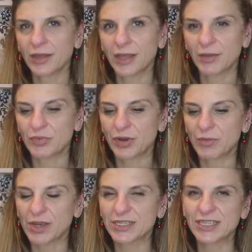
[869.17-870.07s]

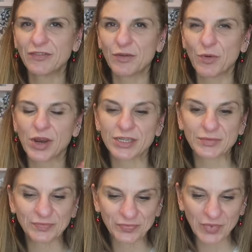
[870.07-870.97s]
Primark, see if it works.
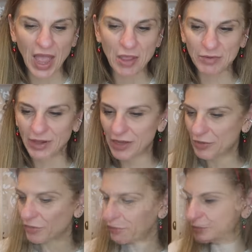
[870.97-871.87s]
I will let
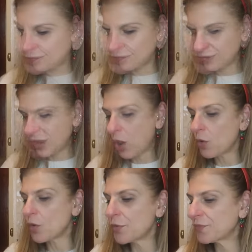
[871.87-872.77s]
you know.
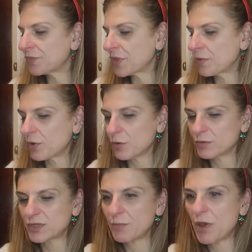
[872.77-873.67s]
Oh, there we go. It
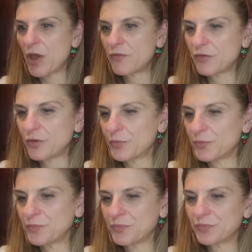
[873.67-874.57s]
was a perfume.
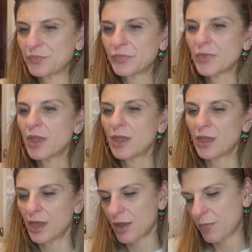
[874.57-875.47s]

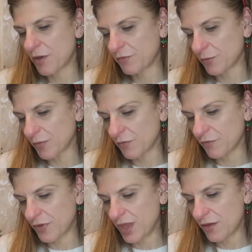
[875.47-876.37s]
A perfume.
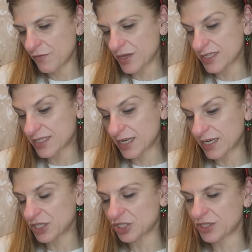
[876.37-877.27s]
Vive
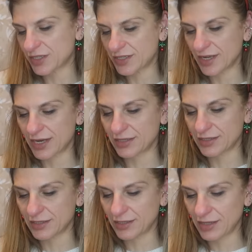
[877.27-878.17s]
signature
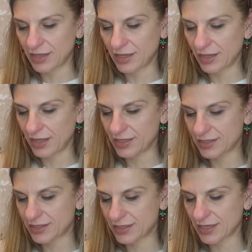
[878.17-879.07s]
scent.
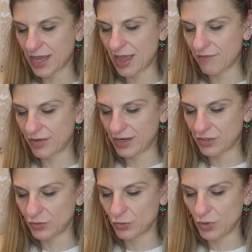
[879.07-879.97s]
Let's have a
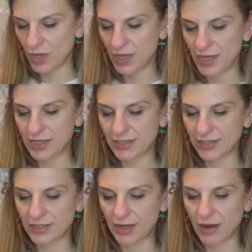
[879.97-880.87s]
little
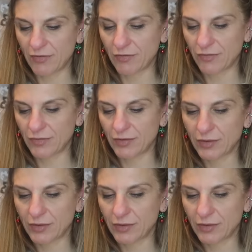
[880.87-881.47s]
sniff.